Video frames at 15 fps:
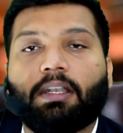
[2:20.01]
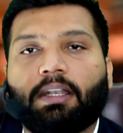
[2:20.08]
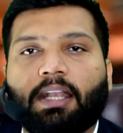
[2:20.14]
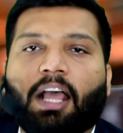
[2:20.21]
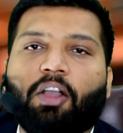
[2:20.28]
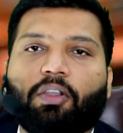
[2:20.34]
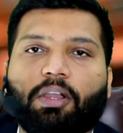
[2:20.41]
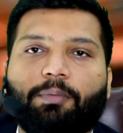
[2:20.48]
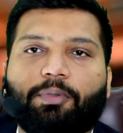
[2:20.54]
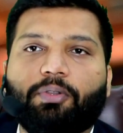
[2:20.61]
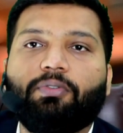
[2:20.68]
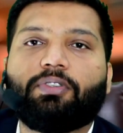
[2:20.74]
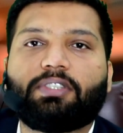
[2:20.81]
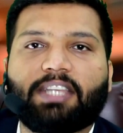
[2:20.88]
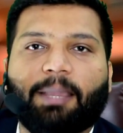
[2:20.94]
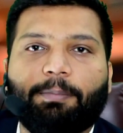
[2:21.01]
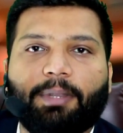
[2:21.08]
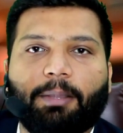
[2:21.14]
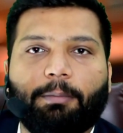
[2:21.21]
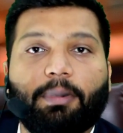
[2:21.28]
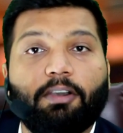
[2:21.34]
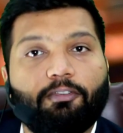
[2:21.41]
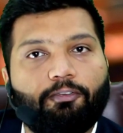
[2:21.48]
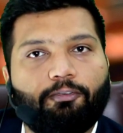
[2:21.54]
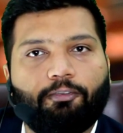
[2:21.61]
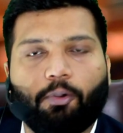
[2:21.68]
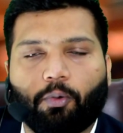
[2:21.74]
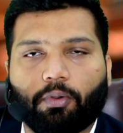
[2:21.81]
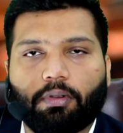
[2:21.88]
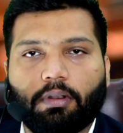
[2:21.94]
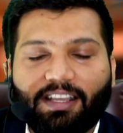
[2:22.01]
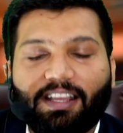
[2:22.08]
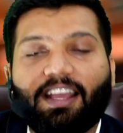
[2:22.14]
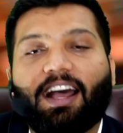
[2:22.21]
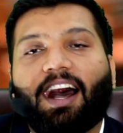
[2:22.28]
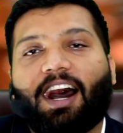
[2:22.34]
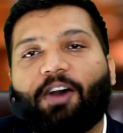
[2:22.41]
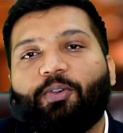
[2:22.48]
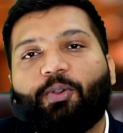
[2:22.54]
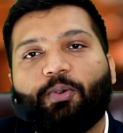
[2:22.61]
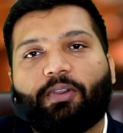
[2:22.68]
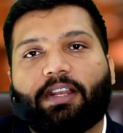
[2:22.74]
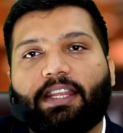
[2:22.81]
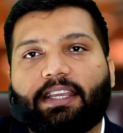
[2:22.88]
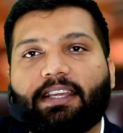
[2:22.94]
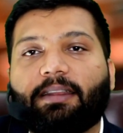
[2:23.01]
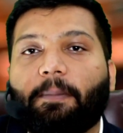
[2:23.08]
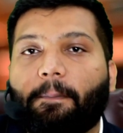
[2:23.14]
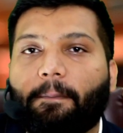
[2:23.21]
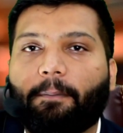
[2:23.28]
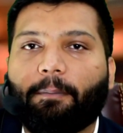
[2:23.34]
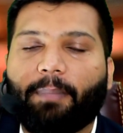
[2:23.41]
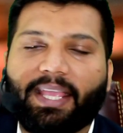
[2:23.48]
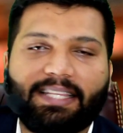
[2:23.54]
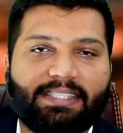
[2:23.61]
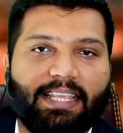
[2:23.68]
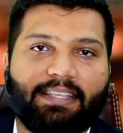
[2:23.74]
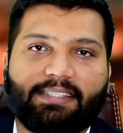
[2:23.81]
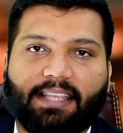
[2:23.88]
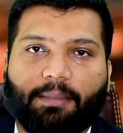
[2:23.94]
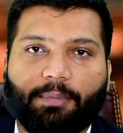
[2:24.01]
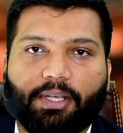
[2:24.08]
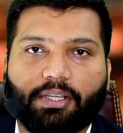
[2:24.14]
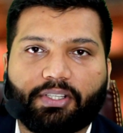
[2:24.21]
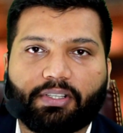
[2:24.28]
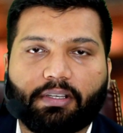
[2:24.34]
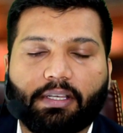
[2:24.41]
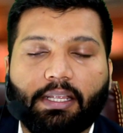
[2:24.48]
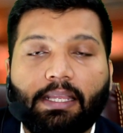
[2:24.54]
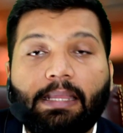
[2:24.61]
Now come to step number 4, how to clear mains examination.